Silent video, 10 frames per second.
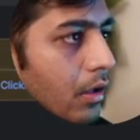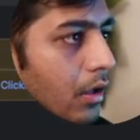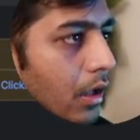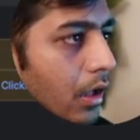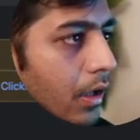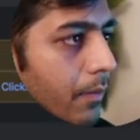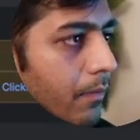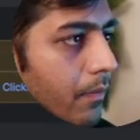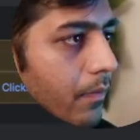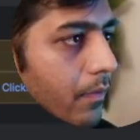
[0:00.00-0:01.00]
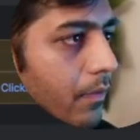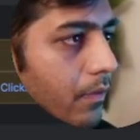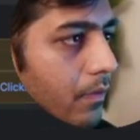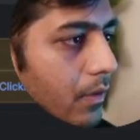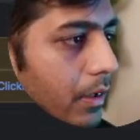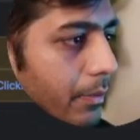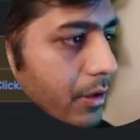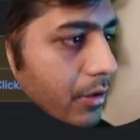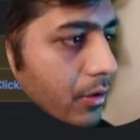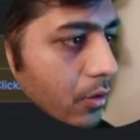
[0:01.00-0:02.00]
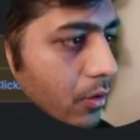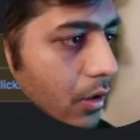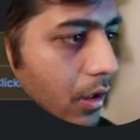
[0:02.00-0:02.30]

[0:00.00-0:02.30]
Let me just do